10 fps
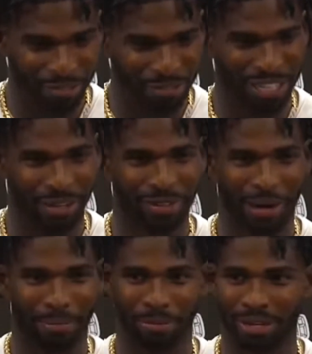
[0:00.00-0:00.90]
I feel like
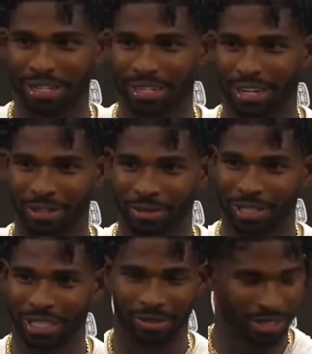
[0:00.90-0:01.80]
we operated the huddle
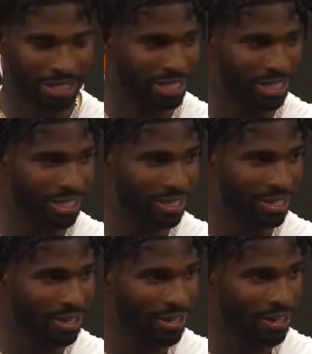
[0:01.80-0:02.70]
really, really good.